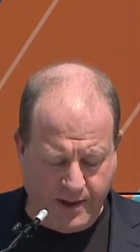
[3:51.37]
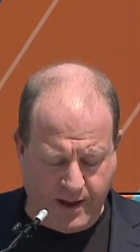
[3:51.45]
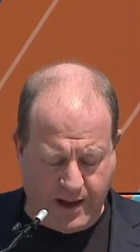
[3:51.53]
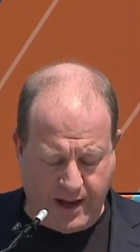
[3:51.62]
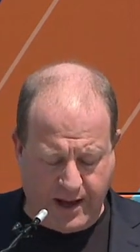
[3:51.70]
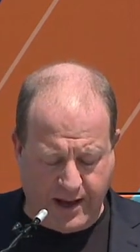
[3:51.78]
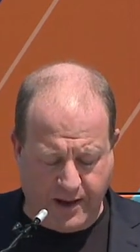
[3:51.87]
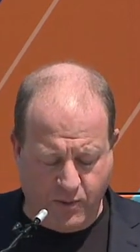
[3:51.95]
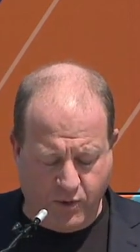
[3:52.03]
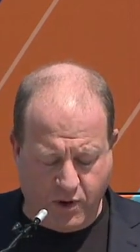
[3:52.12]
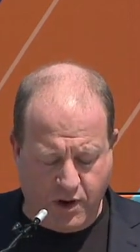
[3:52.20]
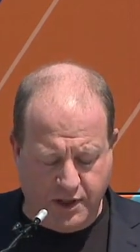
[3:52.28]

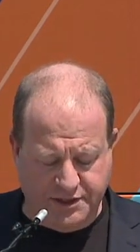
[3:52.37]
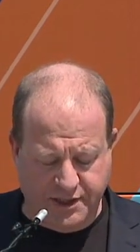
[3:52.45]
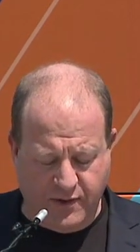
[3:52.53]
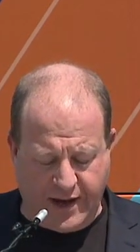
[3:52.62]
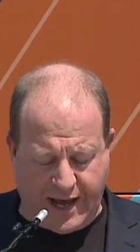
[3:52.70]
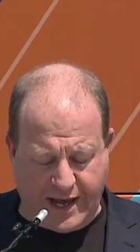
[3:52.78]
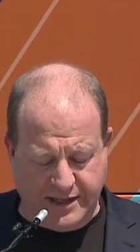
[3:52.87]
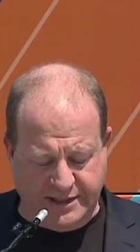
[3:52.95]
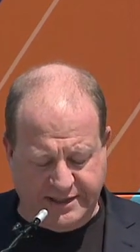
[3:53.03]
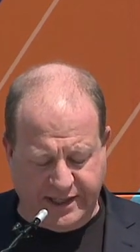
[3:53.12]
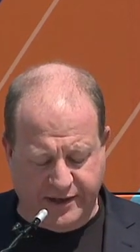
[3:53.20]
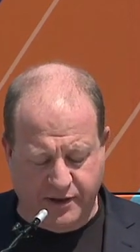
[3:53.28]
We're also at
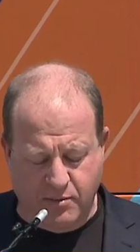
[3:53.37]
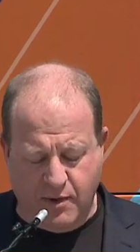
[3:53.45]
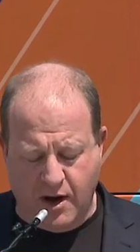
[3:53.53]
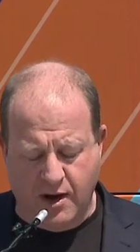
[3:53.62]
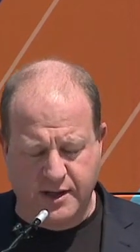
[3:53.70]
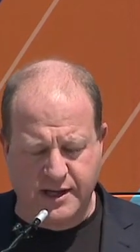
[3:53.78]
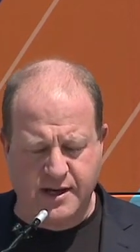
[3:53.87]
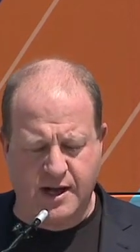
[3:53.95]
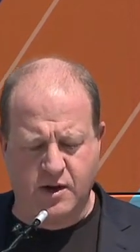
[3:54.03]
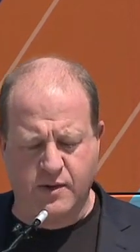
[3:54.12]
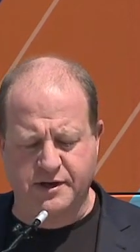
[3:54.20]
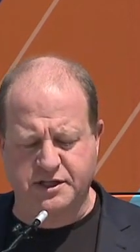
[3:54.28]
Citadel Mall in
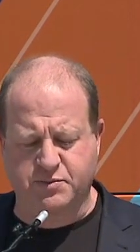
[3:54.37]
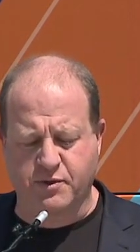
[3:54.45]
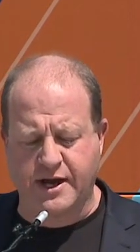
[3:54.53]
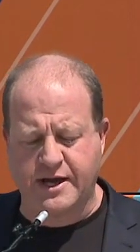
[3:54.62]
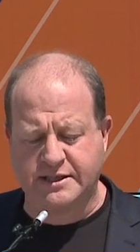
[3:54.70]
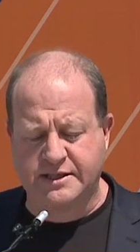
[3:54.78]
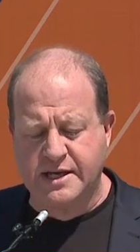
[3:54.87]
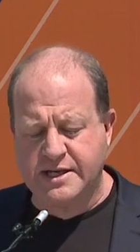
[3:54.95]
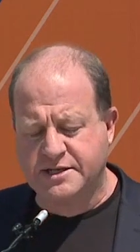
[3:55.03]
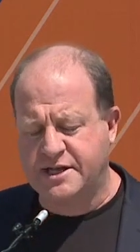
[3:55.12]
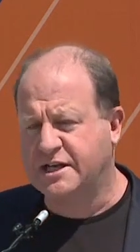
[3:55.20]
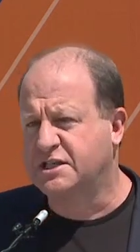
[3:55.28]
Colorado Springs,
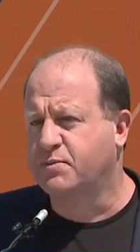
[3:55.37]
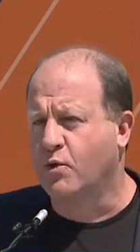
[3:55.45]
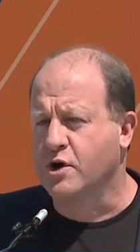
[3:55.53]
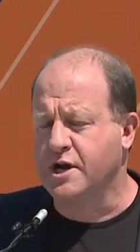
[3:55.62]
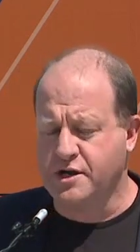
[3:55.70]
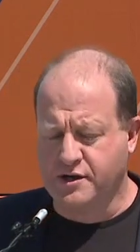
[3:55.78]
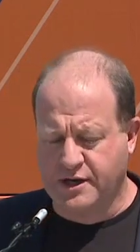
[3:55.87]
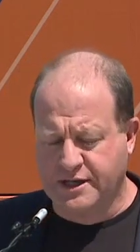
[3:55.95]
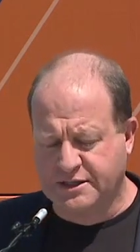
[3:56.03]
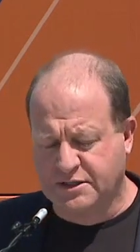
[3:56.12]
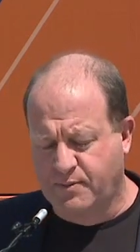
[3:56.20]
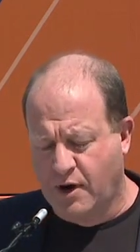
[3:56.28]
Dick's Sporting
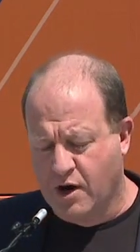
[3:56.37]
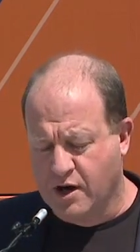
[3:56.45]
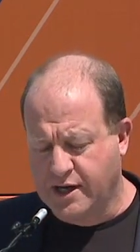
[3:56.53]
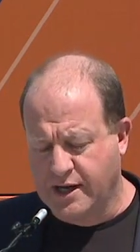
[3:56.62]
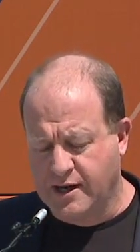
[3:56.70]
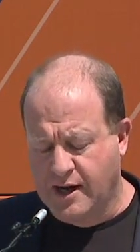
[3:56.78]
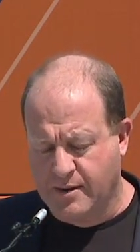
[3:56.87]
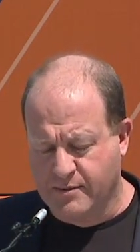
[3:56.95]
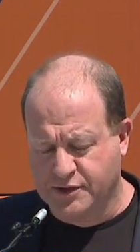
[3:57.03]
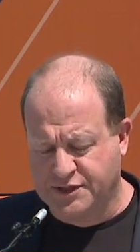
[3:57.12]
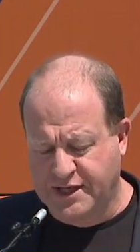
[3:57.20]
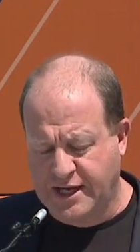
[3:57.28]
Goods Park in
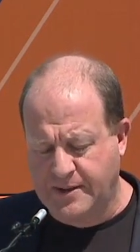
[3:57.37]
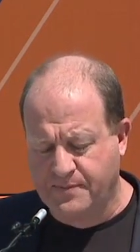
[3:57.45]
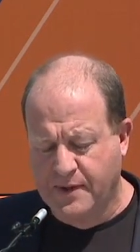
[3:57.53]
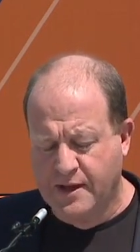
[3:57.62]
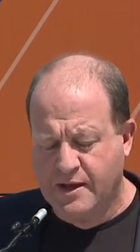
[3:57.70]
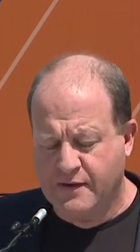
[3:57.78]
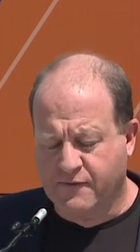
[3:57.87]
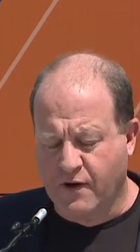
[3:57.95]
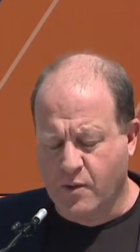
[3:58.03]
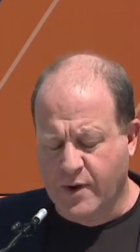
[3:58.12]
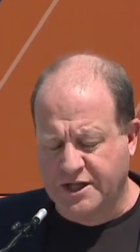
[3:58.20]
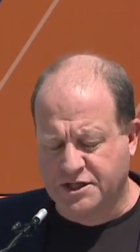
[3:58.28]
Commerce City,
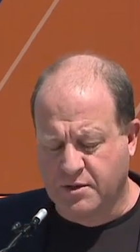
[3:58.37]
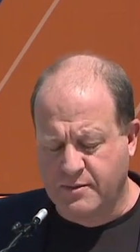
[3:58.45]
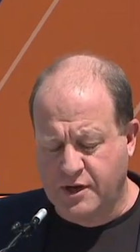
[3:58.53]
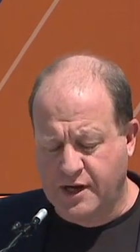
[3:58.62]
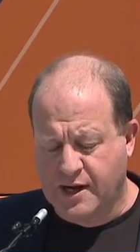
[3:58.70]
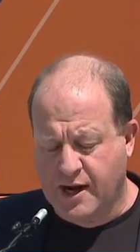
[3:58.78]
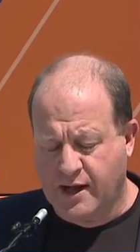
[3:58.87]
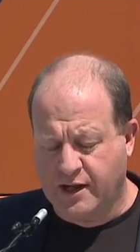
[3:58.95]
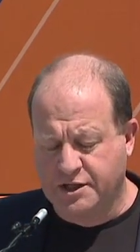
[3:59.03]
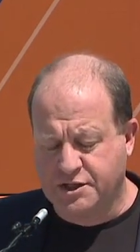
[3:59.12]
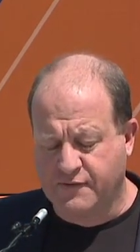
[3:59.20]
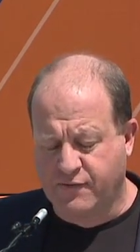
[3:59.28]
Front Range Community
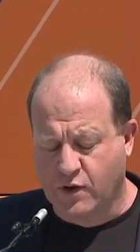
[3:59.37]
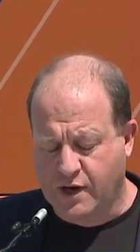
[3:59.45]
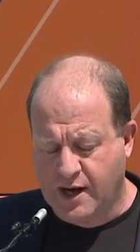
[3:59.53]
College in Fort